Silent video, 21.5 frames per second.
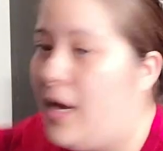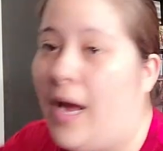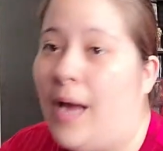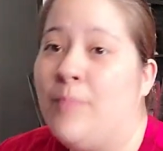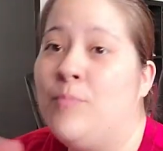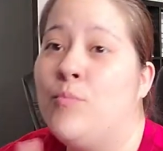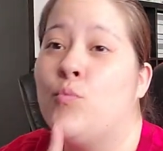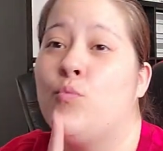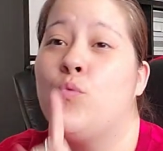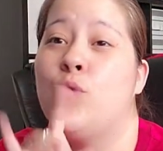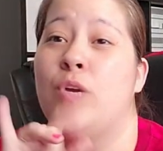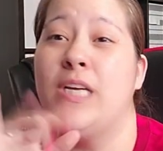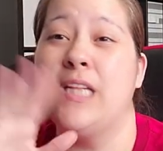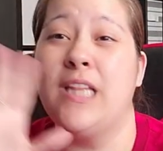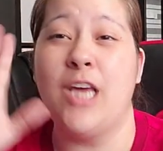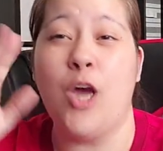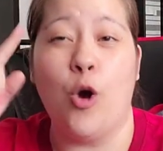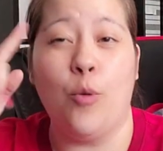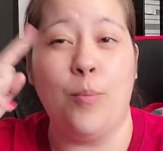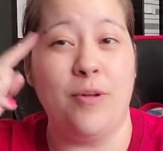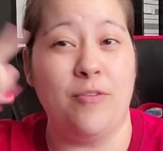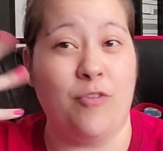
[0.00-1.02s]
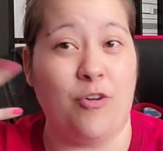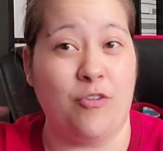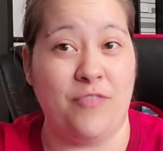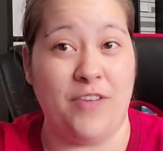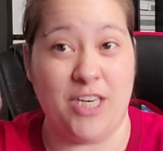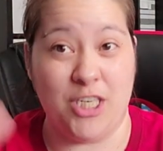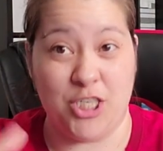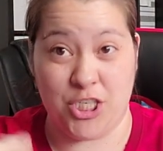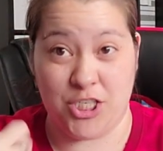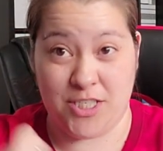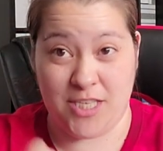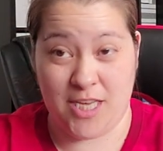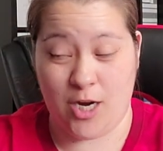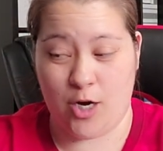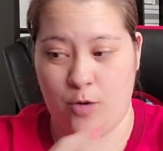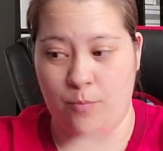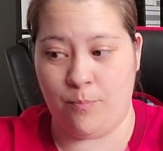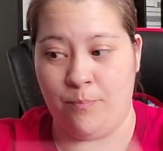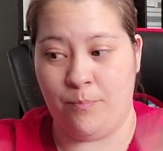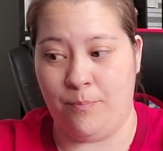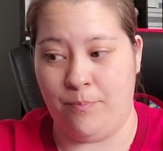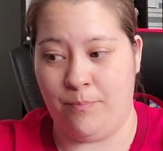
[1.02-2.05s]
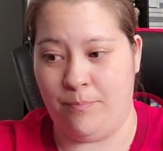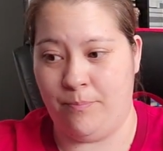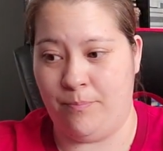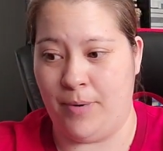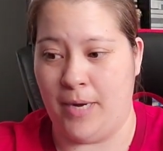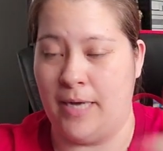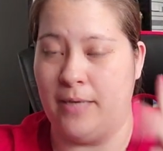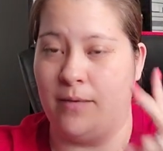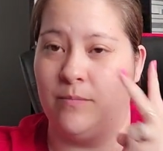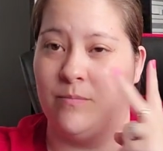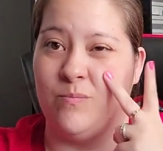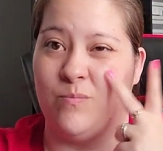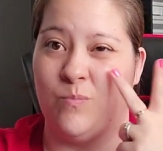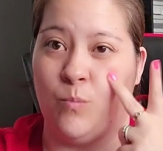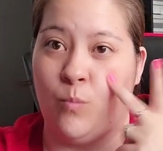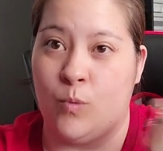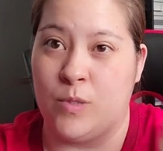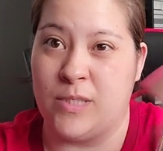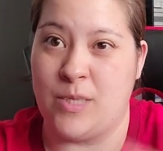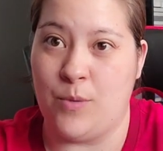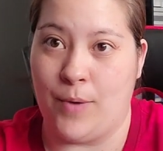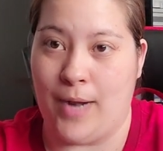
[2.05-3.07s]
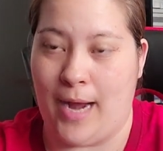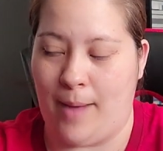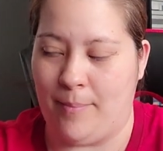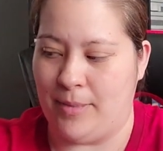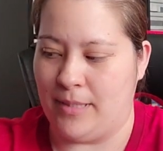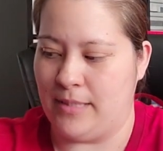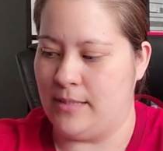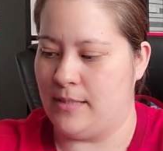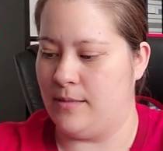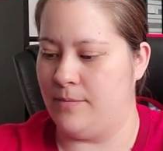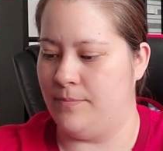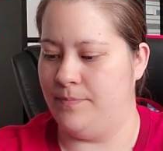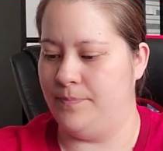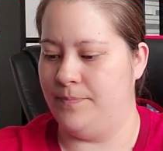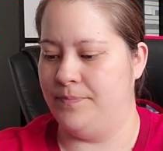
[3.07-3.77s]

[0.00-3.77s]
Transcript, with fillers: I'm really hoping for a finish this year, but we'll see what happens.